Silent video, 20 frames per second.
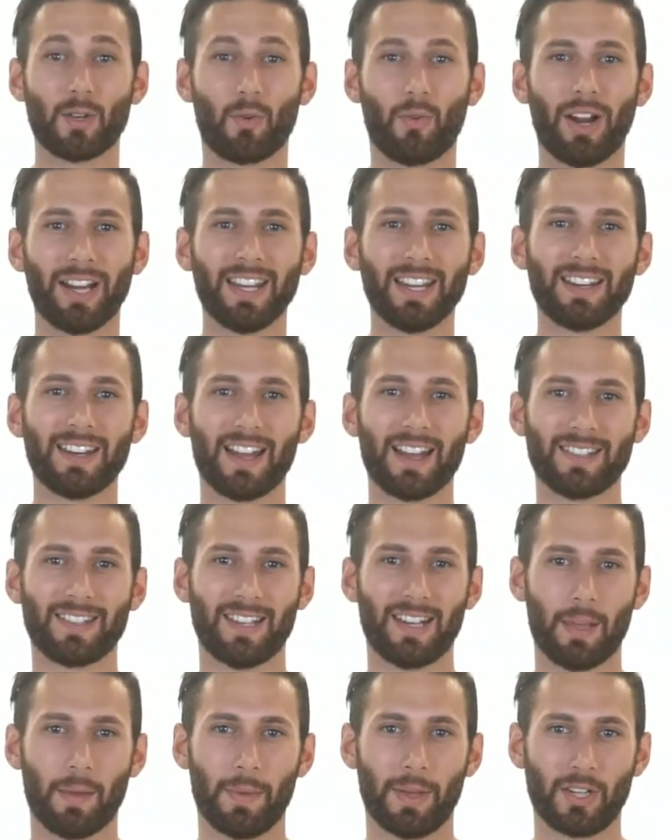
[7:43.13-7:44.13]
to recognize
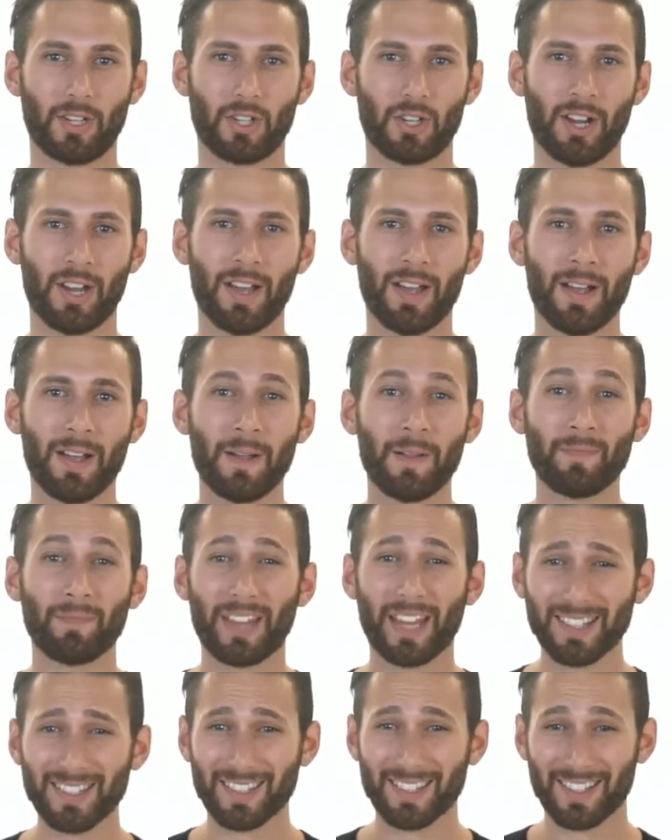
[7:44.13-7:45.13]
an image.
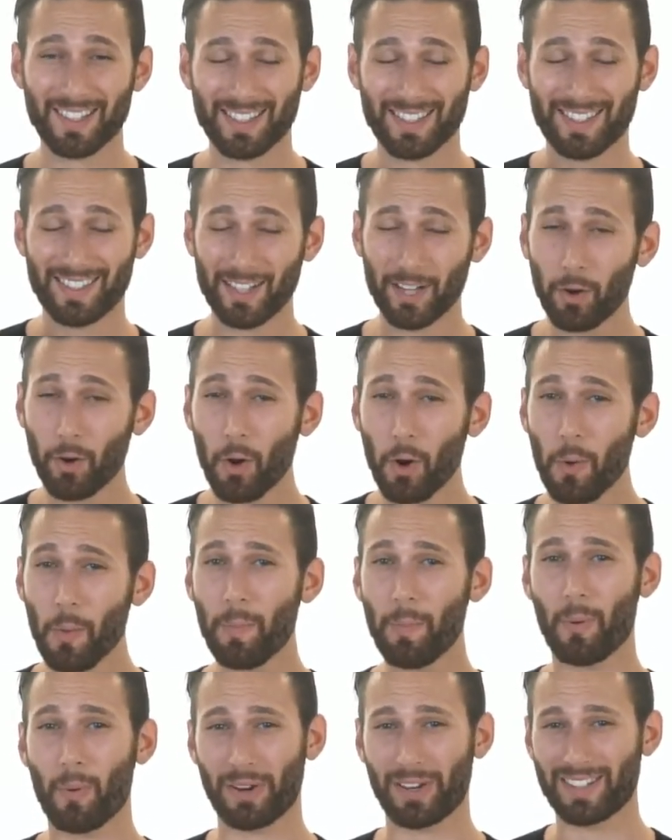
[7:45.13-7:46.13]
That's
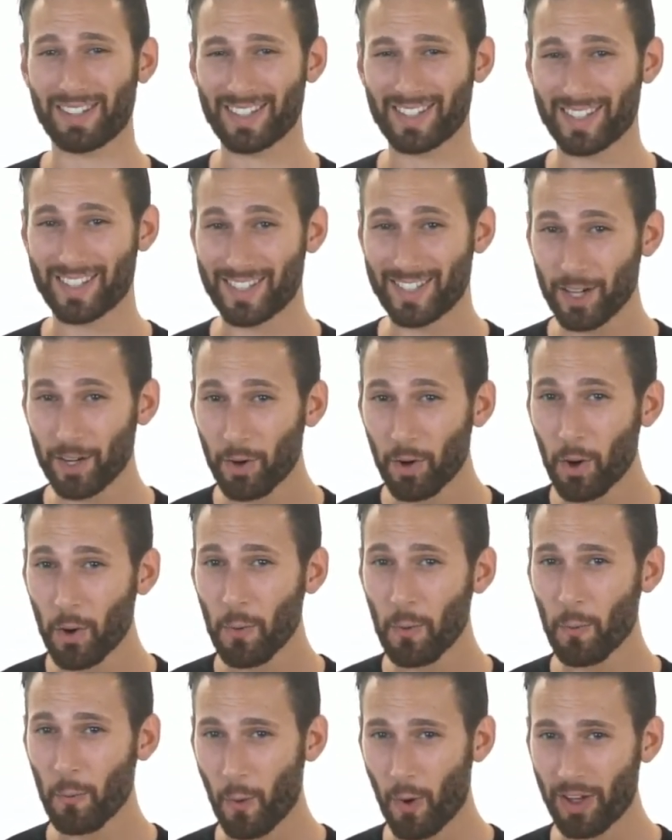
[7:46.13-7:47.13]

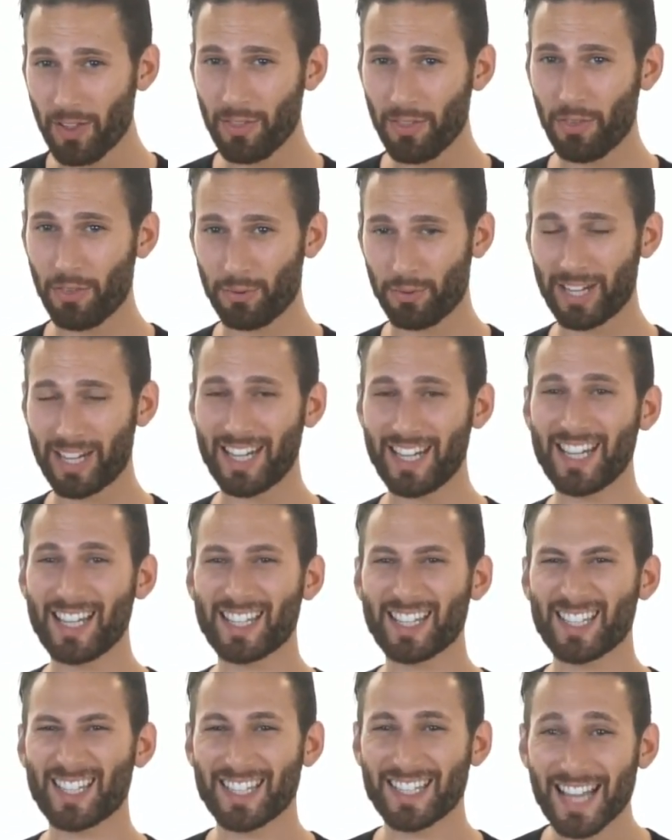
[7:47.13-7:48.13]
0.013
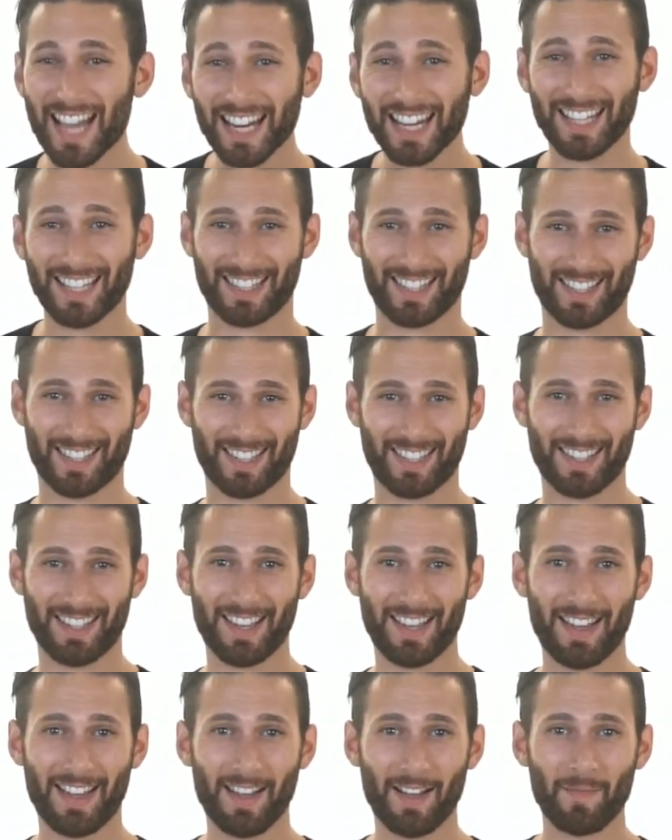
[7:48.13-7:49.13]
seconds.
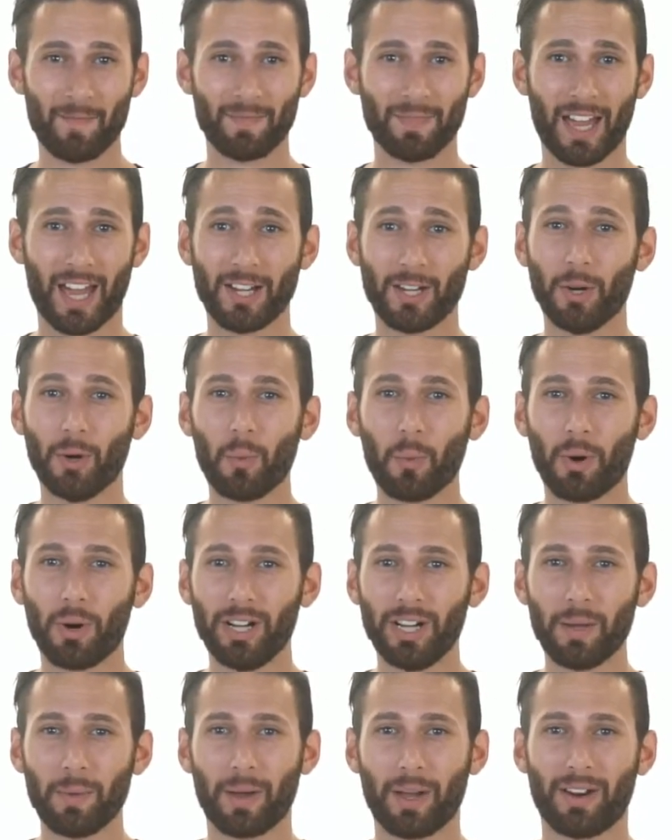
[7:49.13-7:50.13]
And you're
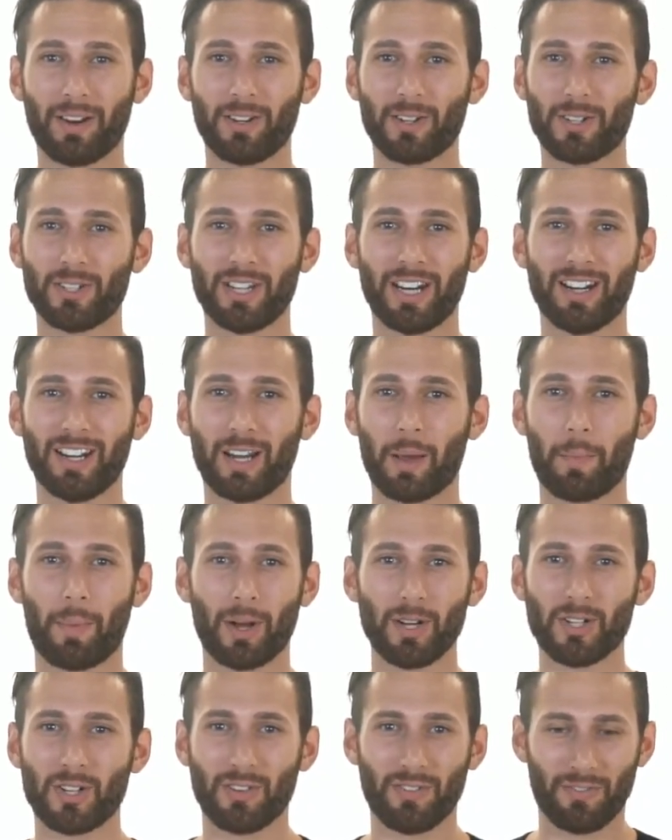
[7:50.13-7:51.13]
worried about understanding a
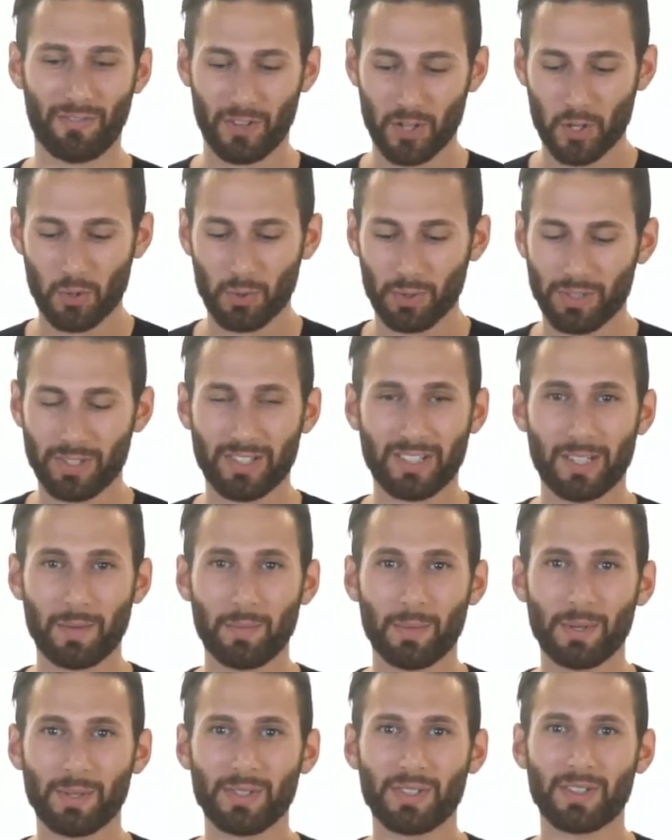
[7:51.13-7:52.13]
bunch of visual
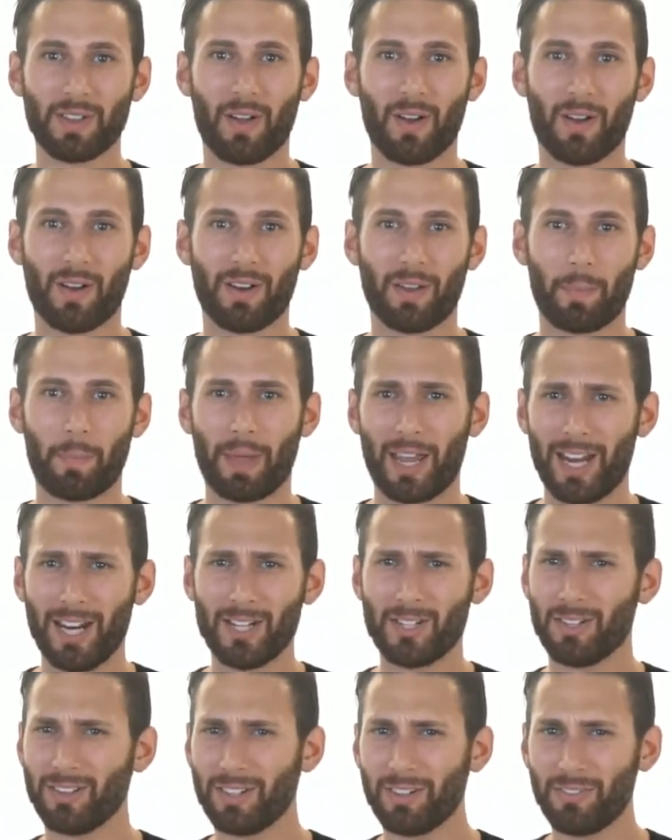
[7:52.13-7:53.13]
symbols on a
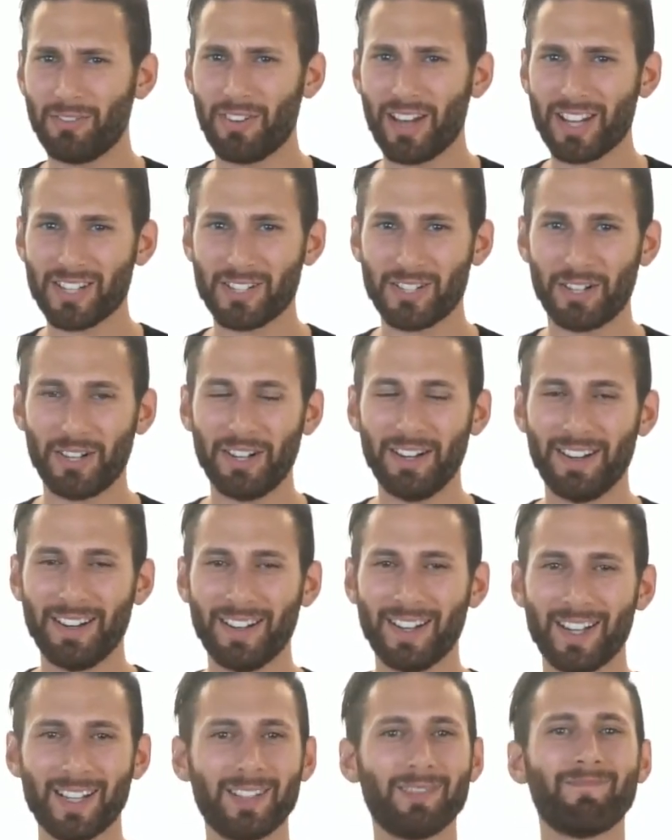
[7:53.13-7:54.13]
page a little faster?
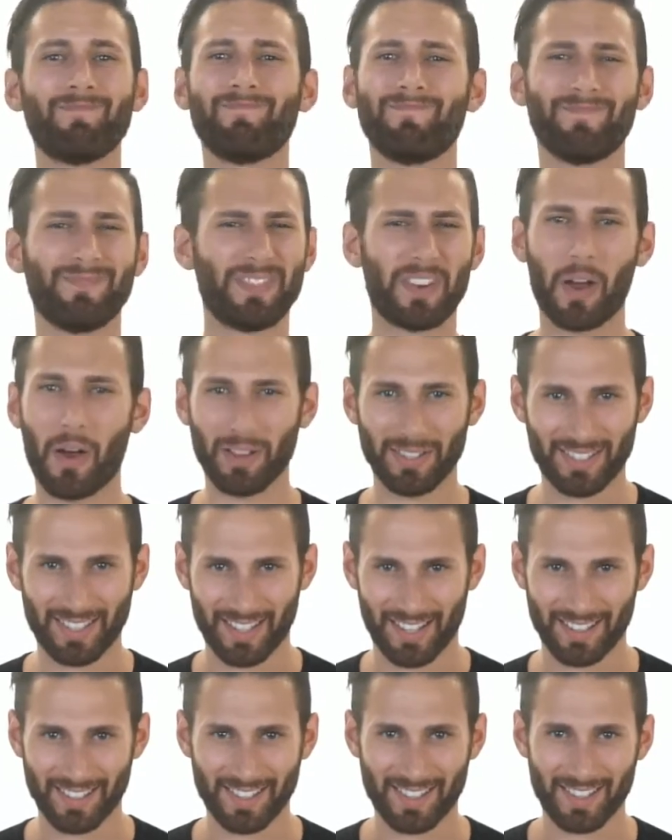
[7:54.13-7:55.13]

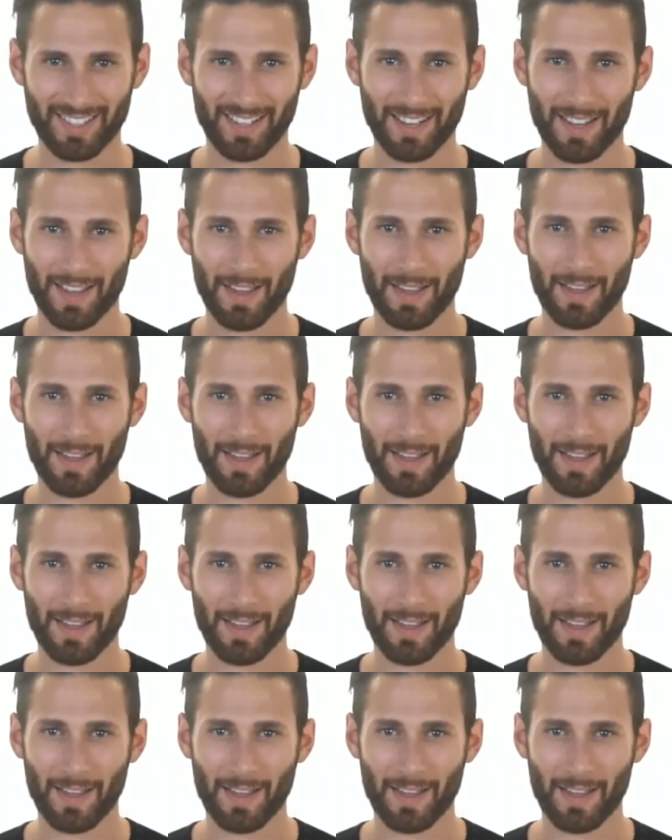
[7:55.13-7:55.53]
Nonsense.